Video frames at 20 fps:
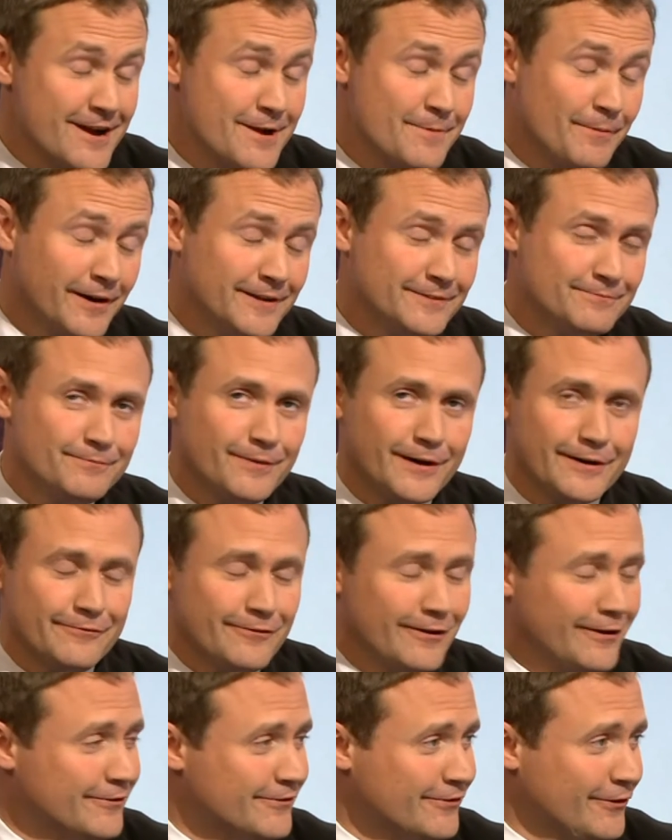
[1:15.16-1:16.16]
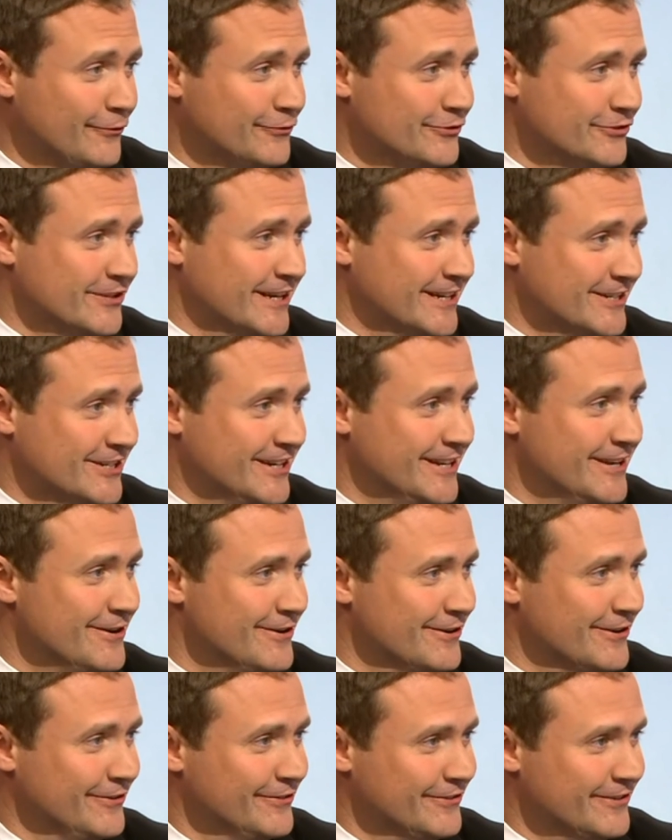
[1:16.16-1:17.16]
Yeah, no, by fellow soldiers, actually,
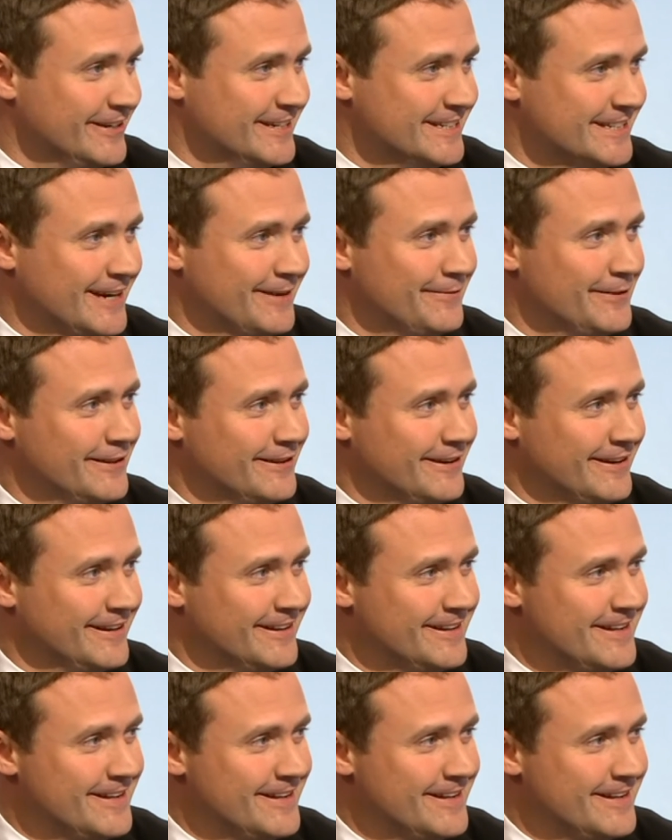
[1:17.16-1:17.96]
who are constantly telling me that I...